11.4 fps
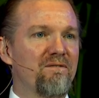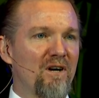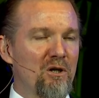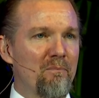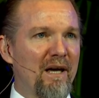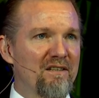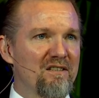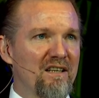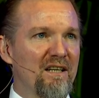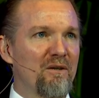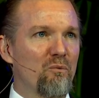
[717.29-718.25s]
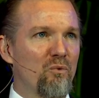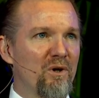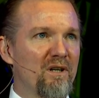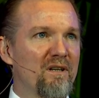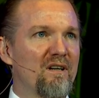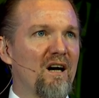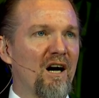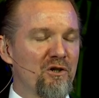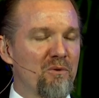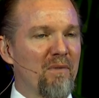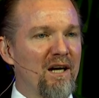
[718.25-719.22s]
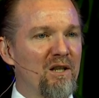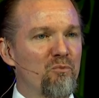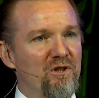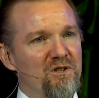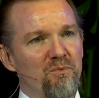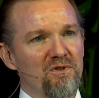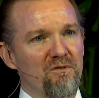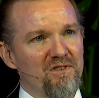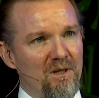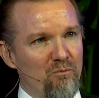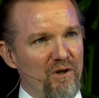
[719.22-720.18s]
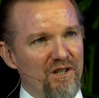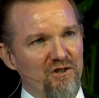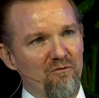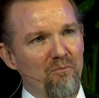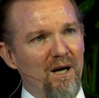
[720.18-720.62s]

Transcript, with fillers: fundamentally would undermine the principles of separation of